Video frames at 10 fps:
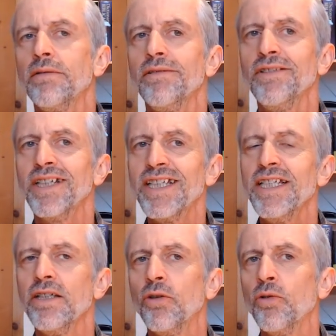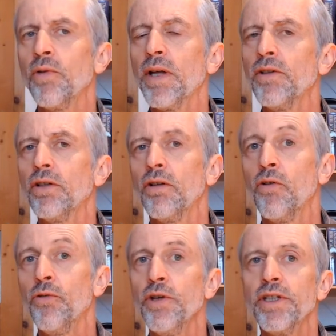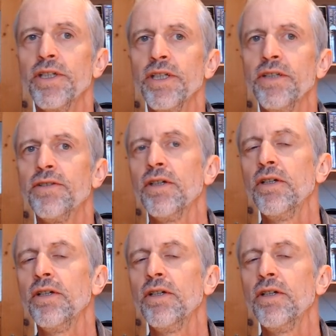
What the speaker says: the key, or rather the keys,